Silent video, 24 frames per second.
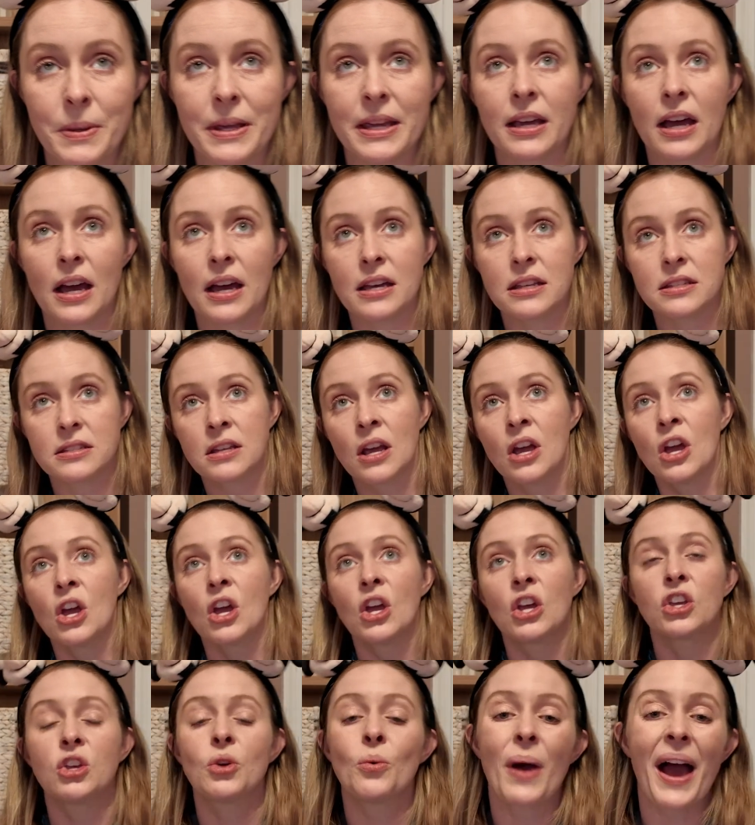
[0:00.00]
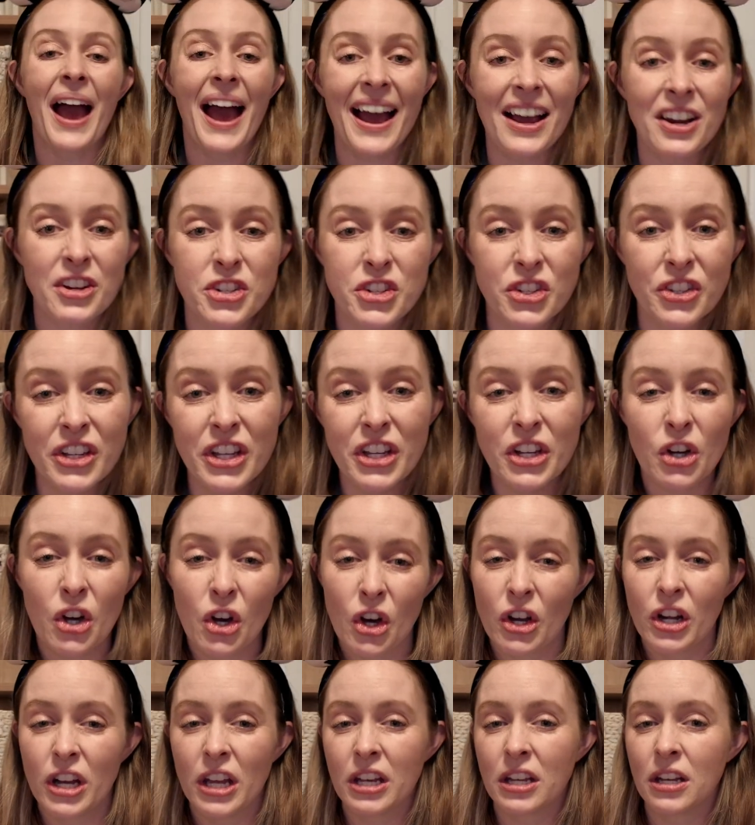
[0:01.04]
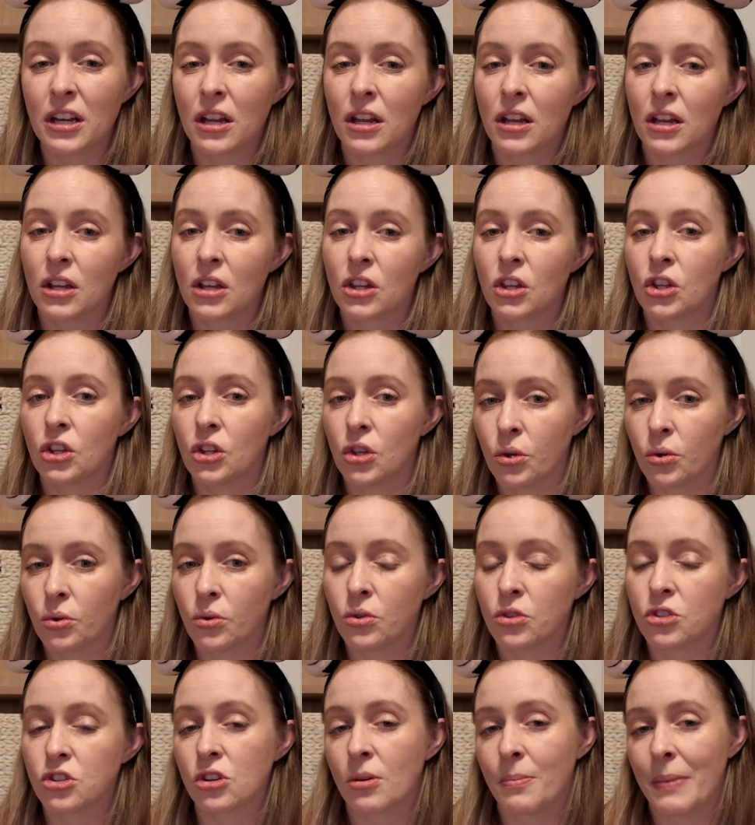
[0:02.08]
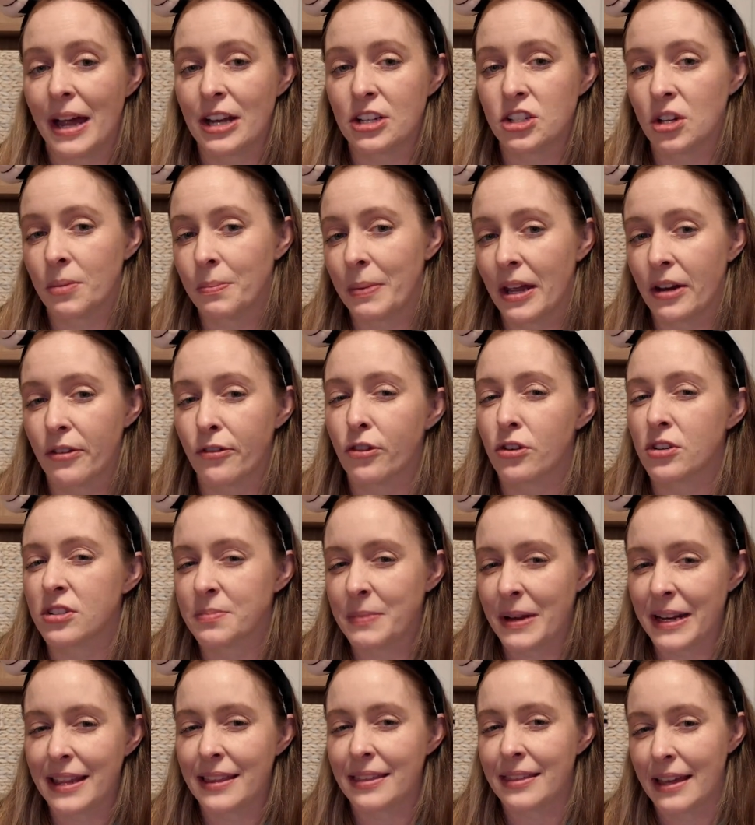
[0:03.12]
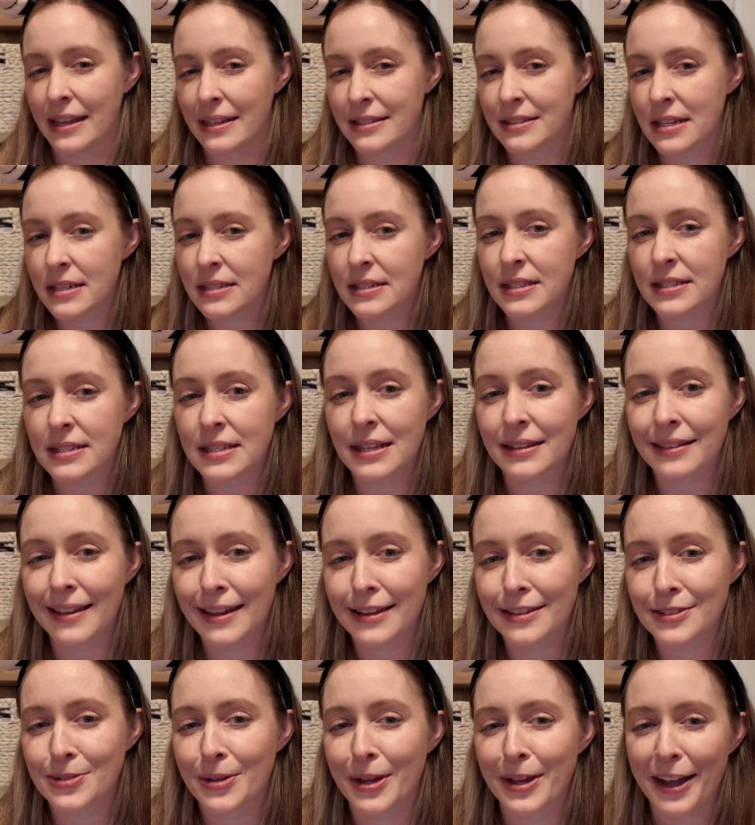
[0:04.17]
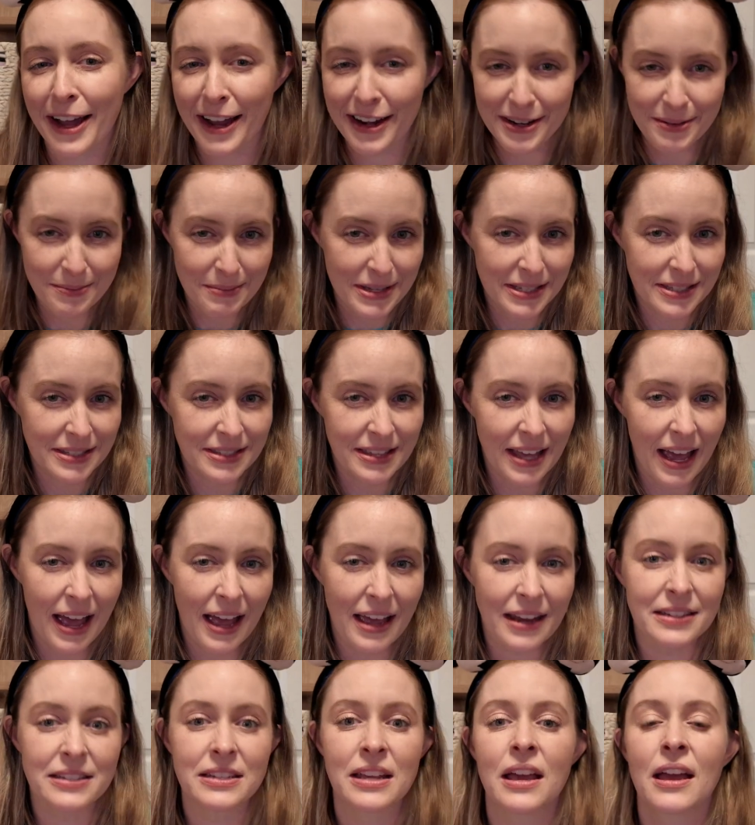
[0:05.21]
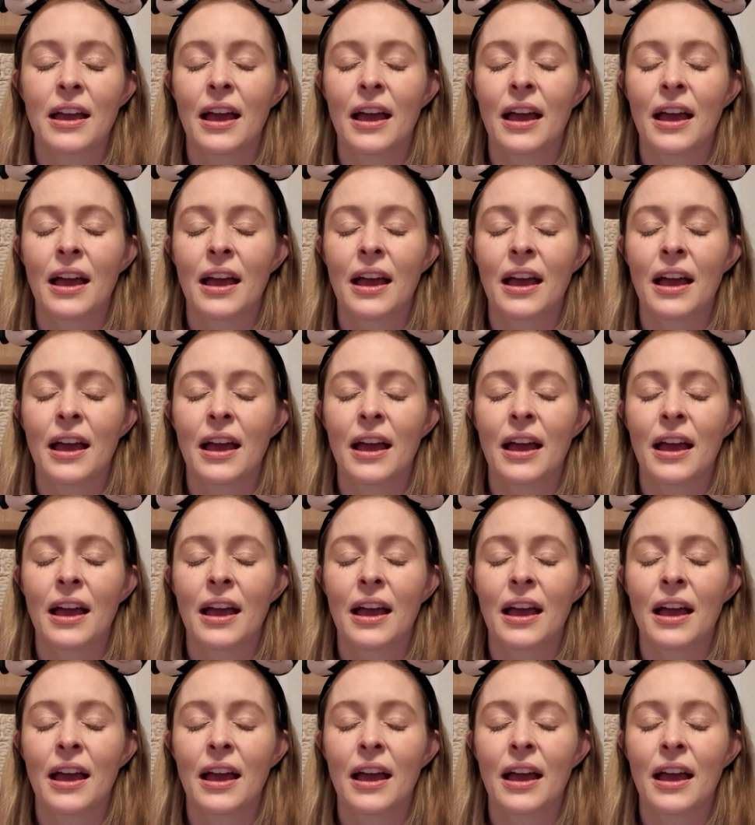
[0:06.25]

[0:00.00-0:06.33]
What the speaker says: because you actually couldn't use your Magicband for as many things at Disneyland, so I kind of missed that.